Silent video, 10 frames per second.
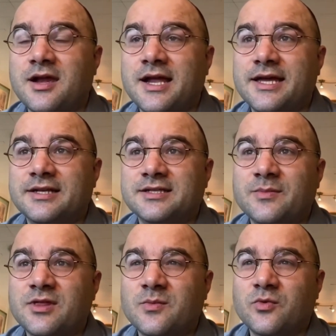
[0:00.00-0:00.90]
And
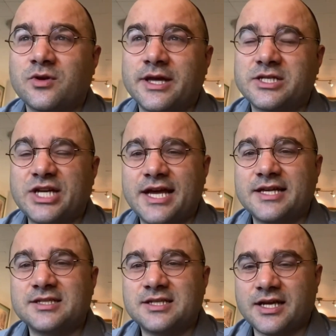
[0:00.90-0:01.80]
some of them were like
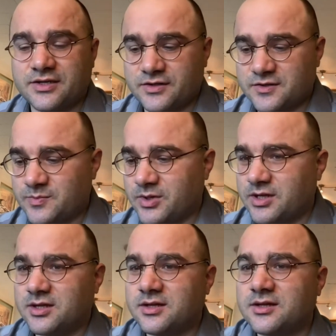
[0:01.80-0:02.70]
jazz standards, but